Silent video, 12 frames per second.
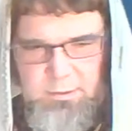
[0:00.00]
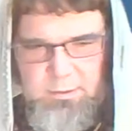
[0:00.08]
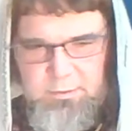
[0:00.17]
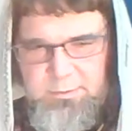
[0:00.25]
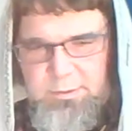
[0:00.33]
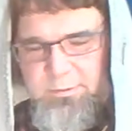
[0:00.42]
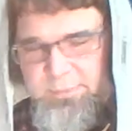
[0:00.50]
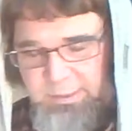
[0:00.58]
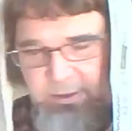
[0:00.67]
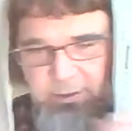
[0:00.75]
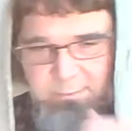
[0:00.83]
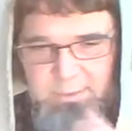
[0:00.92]
Although
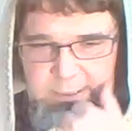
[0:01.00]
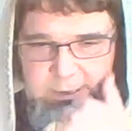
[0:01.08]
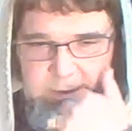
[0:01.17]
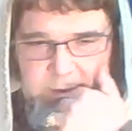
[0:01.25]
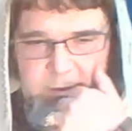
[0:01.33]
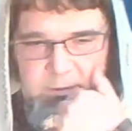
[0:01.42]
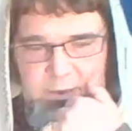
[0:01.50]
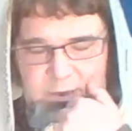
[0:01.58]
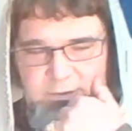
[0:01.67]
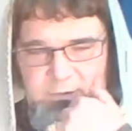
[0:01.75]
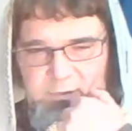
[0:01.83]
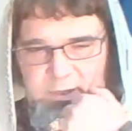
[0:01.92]
Jeremiah had a lot
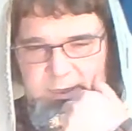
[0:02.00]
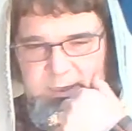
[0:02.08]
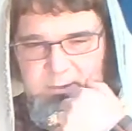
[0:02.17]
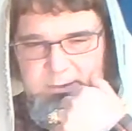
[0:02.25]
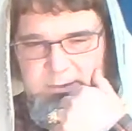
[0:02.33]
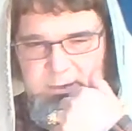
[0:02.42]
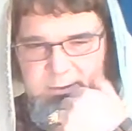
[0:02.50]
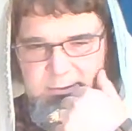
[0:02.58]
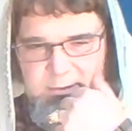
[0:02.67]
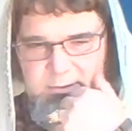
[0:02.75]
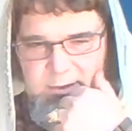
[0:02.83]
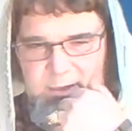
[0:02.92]
of things that
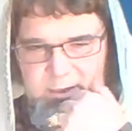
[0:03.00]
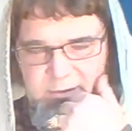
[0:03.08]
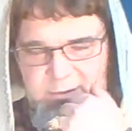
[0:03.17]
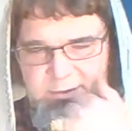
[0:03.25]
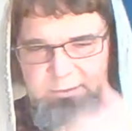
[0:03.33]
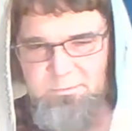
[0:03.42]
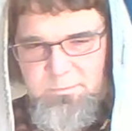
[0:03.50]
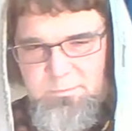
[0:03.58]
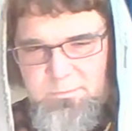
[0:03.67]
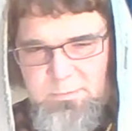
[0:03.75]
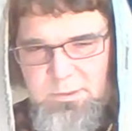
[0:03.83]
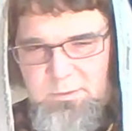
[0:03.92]
a lot of us
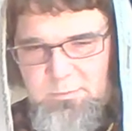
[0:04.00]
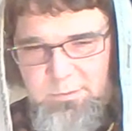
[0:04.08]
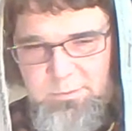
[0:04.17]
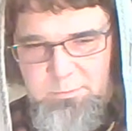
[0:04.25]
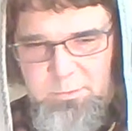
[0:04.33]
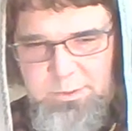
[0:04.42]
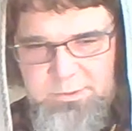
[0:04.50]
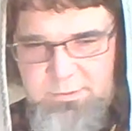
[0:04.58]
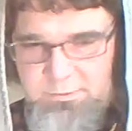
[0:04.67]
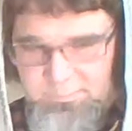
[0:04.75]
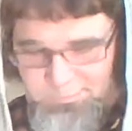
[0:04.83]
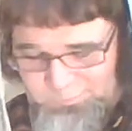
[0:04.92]
would wish
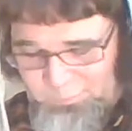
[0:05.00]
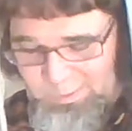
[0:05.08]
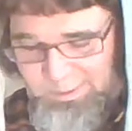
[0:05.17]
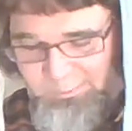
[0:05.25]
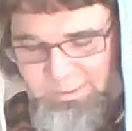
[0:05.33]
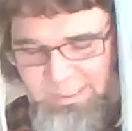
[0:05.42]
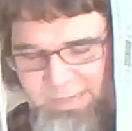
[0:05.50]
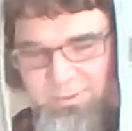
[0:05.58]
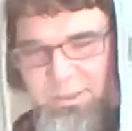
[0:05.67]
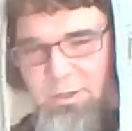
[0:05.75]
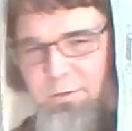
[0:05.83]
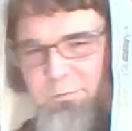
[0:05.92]
we would never
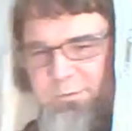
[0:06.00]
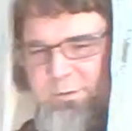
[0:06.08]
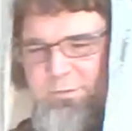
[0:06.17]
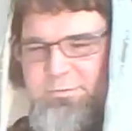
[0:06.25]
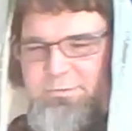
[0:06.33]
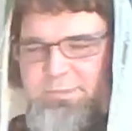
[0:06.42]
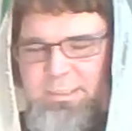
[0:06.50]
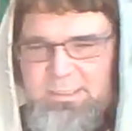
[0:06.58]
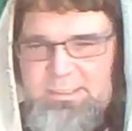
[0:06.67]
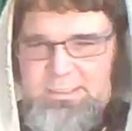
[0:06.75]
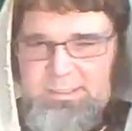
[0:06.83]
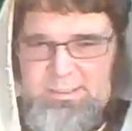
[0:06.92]
go through,
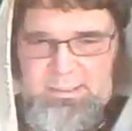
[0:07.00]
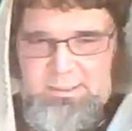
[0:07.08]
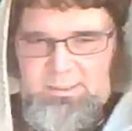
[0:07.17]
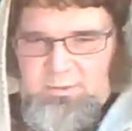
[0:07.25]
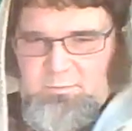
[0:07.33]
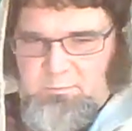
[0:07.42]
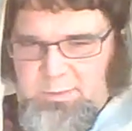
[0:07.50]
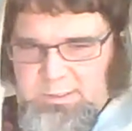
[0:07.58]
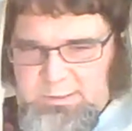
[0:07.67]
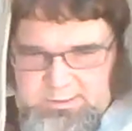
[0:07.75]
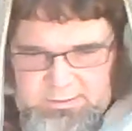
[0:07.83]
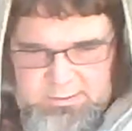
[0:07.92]

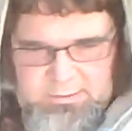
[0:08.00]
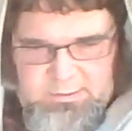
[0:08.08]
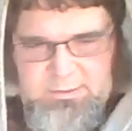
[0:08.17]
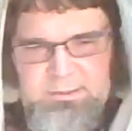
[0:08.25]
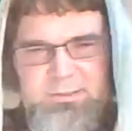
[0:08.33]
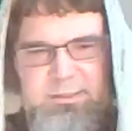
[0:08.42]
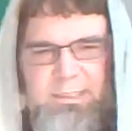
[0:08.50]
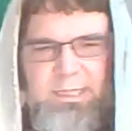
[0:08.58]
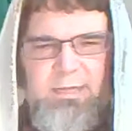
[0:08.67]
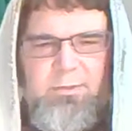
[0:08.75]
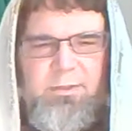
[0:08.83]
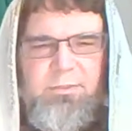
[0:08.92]
but
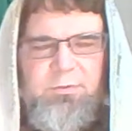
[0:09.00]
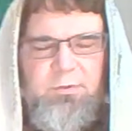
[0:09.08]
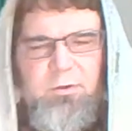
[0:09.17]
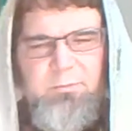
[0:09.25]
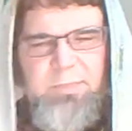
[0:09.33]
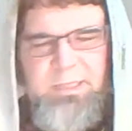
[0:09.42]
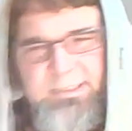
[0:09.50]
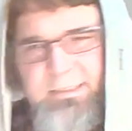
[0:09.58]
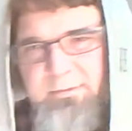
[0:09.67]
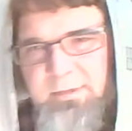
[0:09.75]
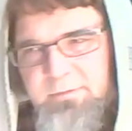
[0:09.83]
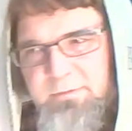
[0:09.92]
he went through them because he
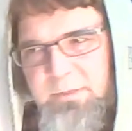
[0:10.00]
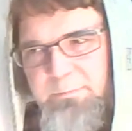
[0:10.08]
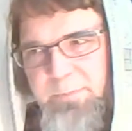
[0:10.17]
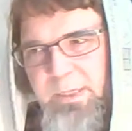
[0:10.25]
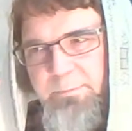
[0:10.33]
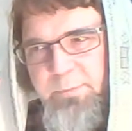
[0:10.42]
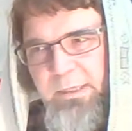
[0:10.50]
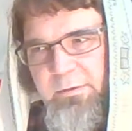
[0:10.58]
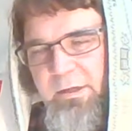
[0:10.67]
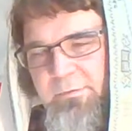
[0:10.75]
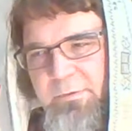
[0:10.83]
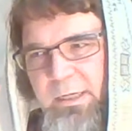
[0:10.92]
loved the people and he
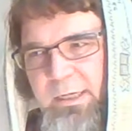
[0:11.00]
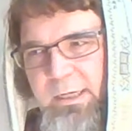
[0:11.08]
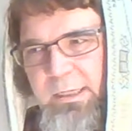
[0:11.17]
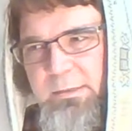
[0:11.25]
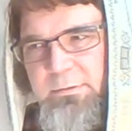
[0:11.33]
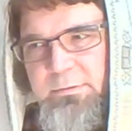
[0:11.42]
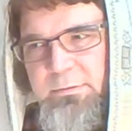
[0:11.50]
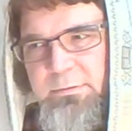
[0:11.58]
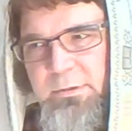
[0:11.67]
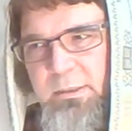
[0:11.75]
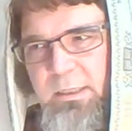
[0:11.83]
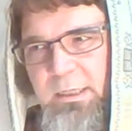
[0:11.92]
loved God
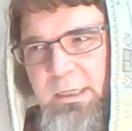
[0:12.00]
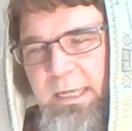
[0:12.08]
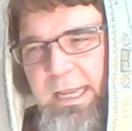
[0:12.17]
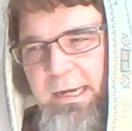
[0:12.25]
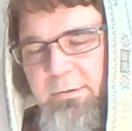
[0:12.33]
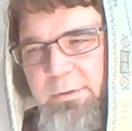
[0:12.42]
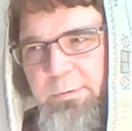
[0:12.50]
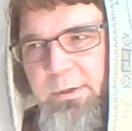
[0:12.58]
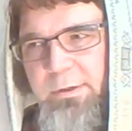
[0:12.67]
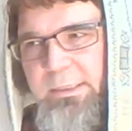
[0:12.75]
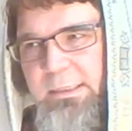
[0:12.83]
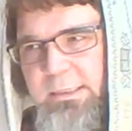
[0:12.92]
and he was
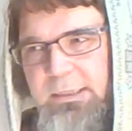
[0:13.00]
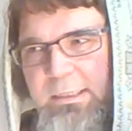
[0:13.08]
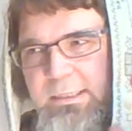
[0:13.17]
willing to